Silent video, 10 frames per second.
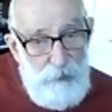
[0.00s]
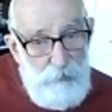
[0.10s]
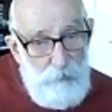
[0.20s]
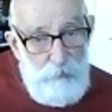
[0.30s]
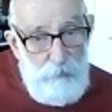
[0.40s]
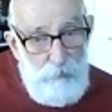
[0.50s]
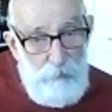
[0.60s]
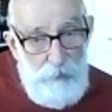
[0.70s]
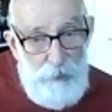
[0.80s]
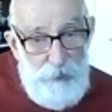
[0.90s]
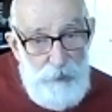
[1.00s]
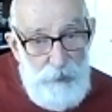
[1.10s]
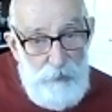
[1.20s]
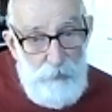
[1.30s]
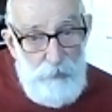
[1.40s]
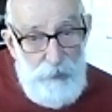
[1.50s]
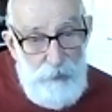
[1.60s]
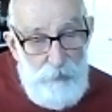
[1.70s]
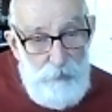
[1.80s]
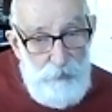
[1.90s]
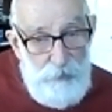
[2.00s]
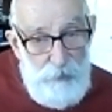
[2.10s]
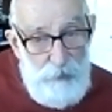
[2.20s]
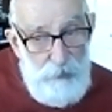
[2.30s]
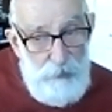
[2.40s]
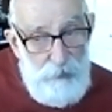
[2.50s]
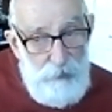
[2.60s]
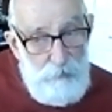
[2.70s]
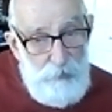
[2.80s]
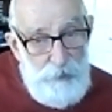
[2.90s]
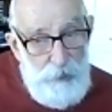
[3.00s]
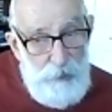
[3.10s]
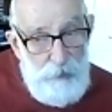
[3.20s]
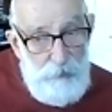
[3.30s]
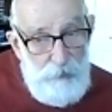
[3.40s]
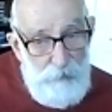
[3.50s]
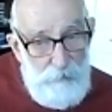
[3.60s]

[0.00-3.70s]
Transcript: listening and looking to what's going on.